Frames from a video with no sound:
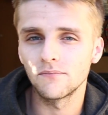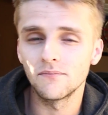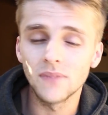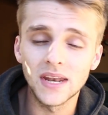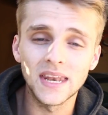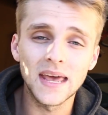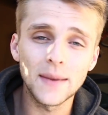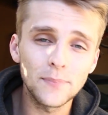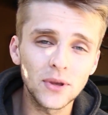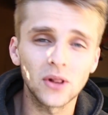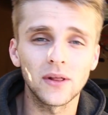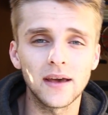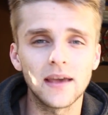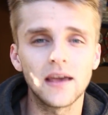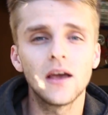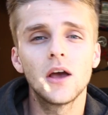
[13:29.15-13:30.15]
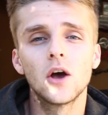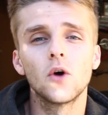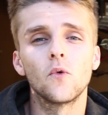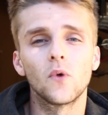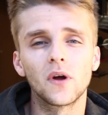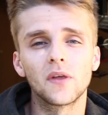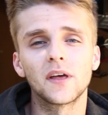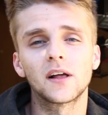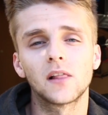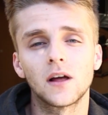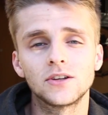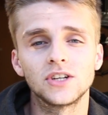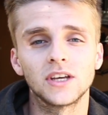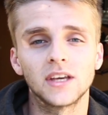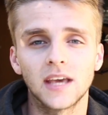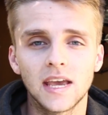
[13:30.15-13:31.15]
manipulate where the
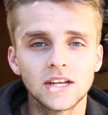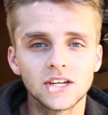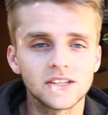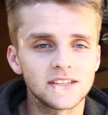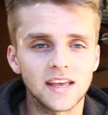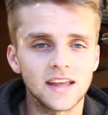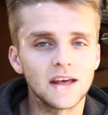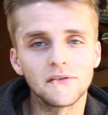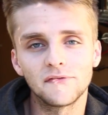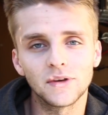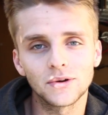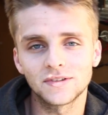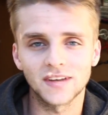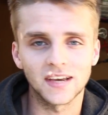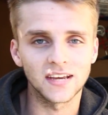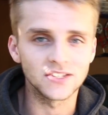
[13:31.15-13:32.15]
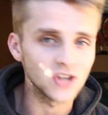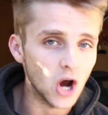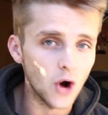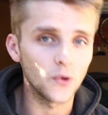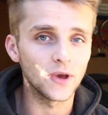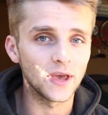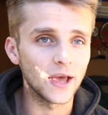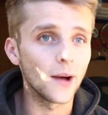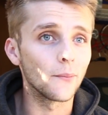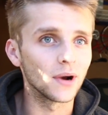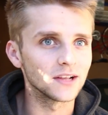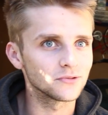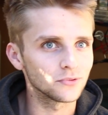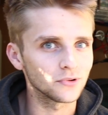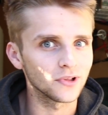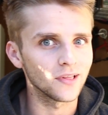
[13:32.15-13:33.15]
clutch engages, and it feels like it's OEM, but
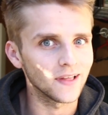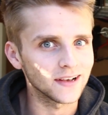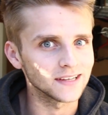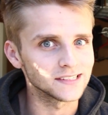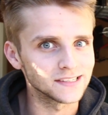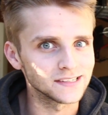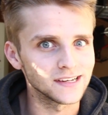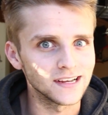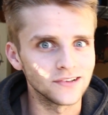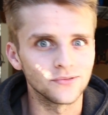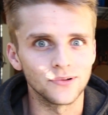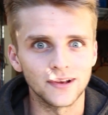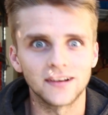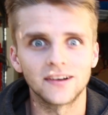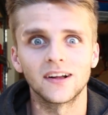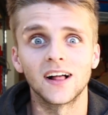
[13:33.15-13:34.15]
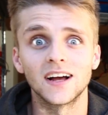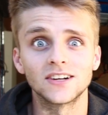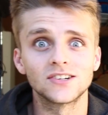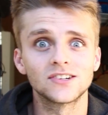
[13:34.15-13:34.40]
it's really like a stage 3 clutch.